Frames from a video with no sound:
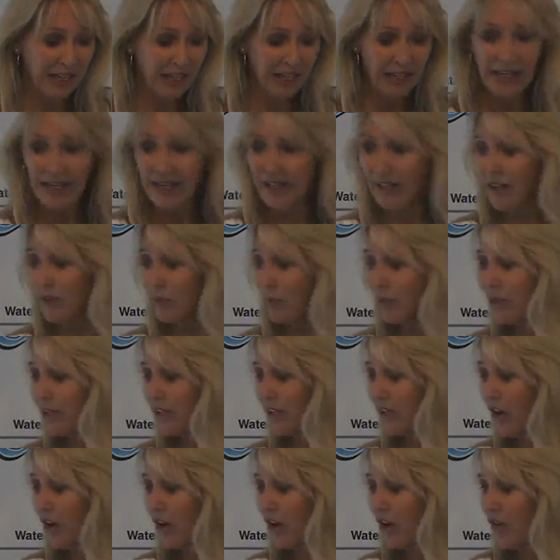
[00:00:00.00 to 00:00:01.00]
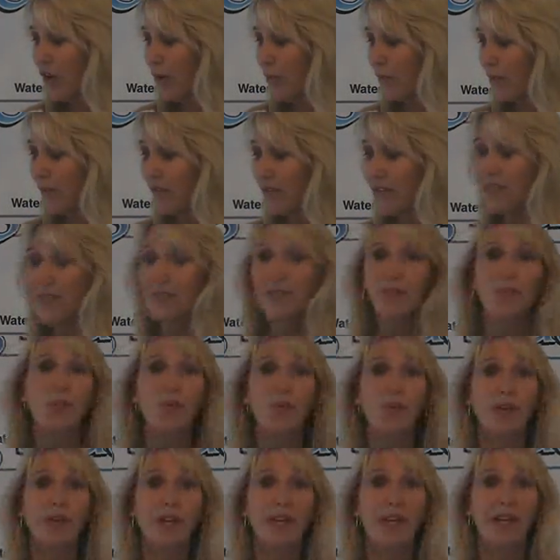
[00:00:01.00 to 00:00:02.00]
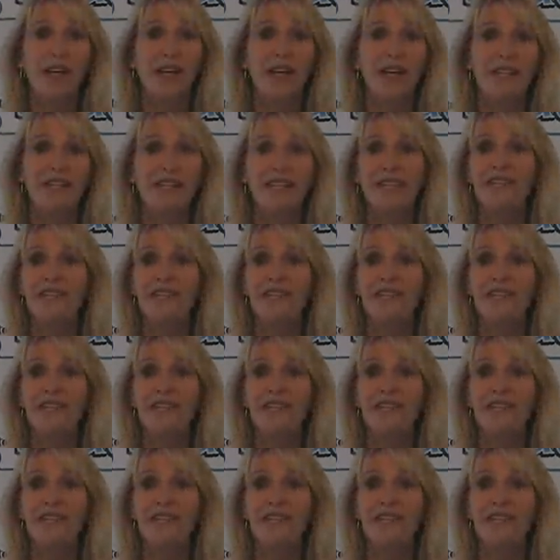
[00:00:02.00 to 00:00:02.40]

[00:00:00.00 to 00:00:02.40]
And I really hope that this water class